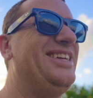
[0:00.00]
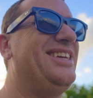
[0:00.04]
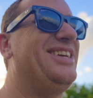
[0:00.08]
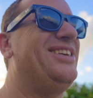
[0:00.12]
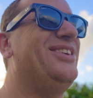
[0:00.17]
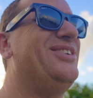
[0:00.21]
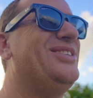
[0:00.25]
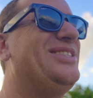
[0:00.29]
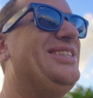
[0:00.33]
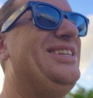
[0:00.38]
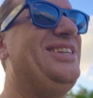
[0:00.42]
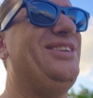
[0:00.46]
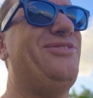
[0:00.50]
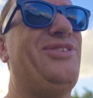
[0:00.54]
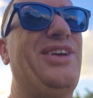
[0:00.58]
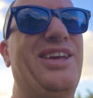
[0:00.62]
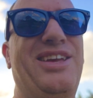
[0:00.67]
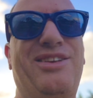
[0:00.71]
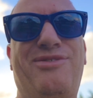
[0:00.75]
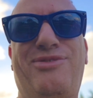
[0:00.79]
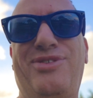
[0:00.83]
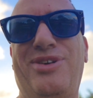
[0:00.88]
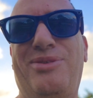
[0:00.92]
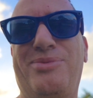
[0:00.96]
and go see if I
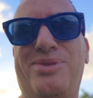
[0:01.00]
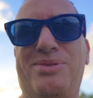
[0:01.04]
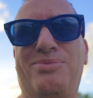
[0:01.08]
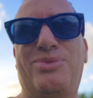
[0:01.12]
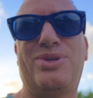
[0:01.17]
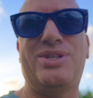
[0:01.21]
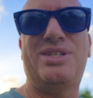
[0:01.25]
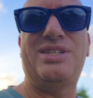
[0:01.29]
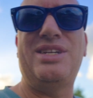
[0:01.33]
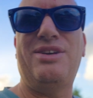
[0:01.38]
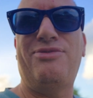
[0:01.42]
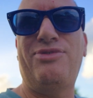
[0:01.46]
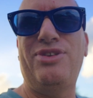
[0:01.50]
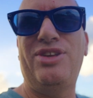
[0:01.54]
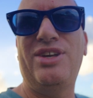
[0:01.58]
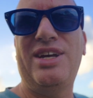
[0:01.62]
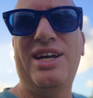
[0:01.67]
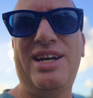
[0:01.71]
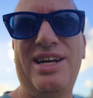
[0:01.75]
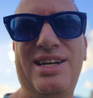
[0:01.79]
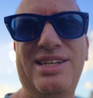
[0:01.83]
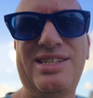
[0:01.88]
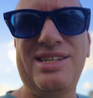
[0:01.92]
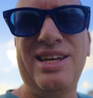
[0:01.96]
can film some more stuff for you
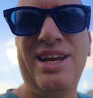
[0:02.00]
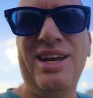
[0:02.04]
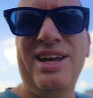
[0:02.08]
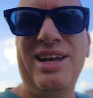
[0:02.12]
guys,